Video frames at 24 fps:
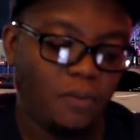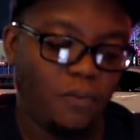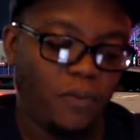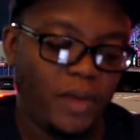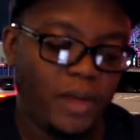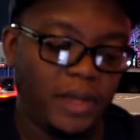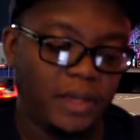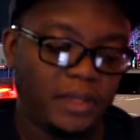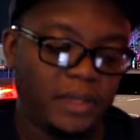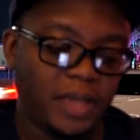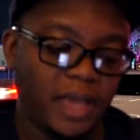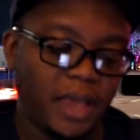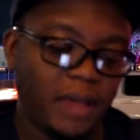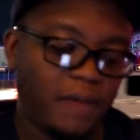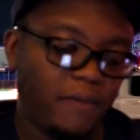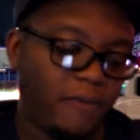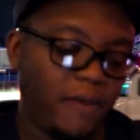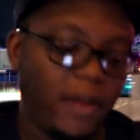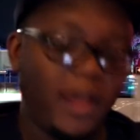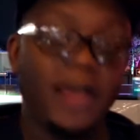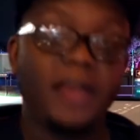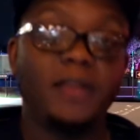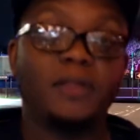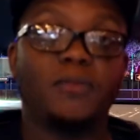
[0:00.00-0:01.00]
We're in ten
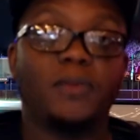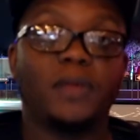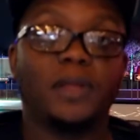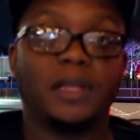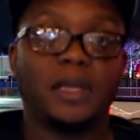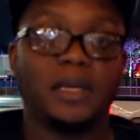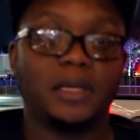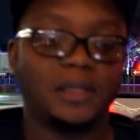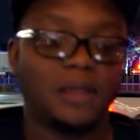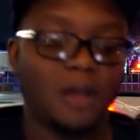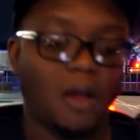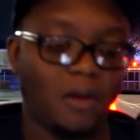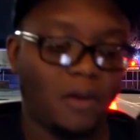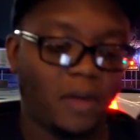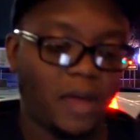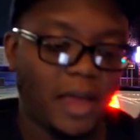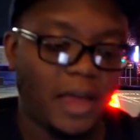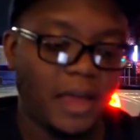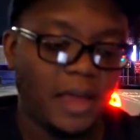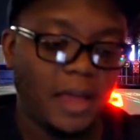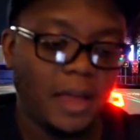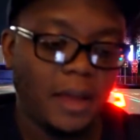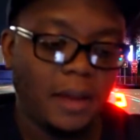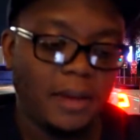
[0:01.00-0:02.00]
raids with this.
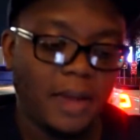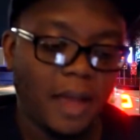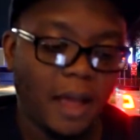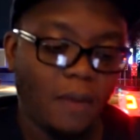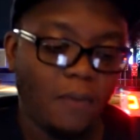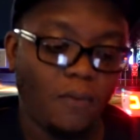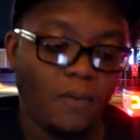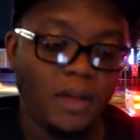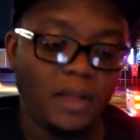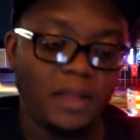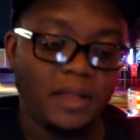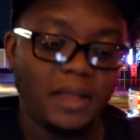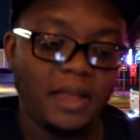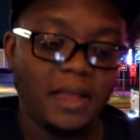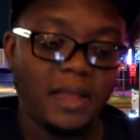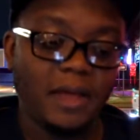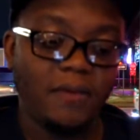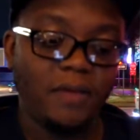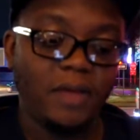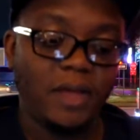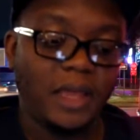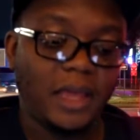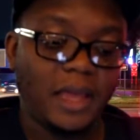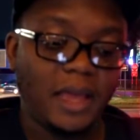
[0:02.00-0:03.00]
Okay, now one thing
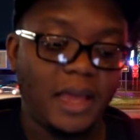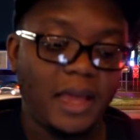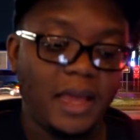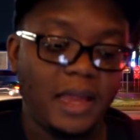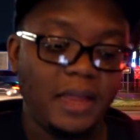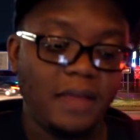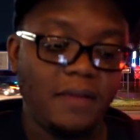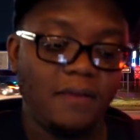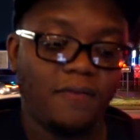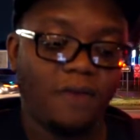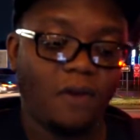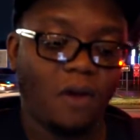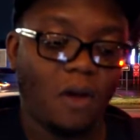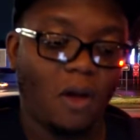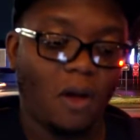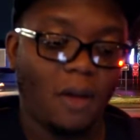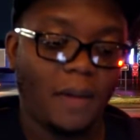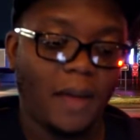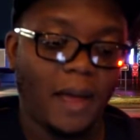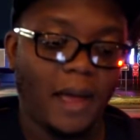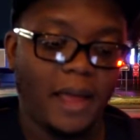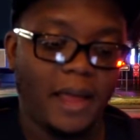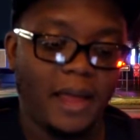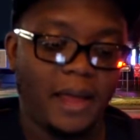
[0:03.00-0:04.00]
that we can evolve,
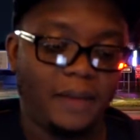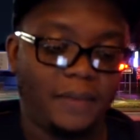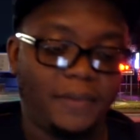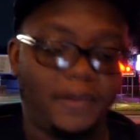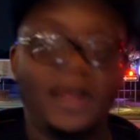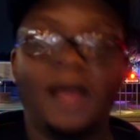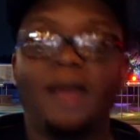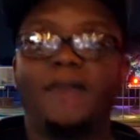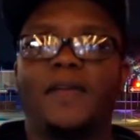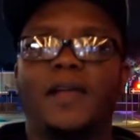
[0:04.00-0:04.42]
however, and I